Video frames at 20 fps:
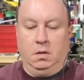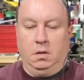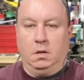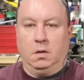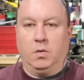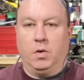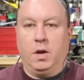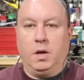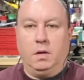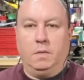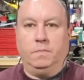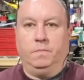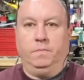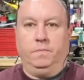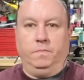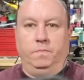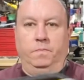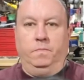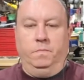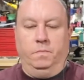Great.
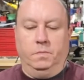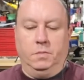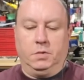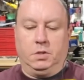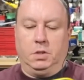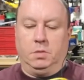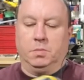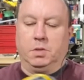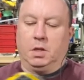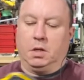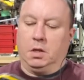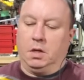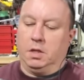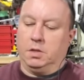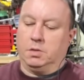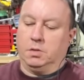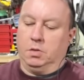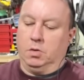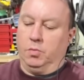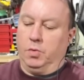Seems like a
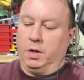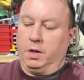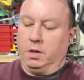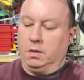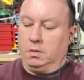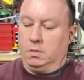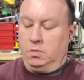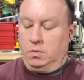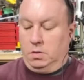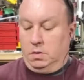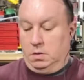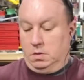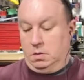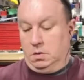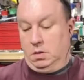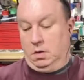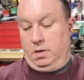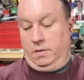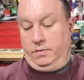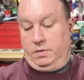nice little rugged toy.
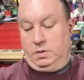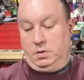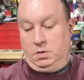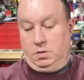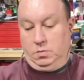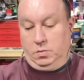I haven't seen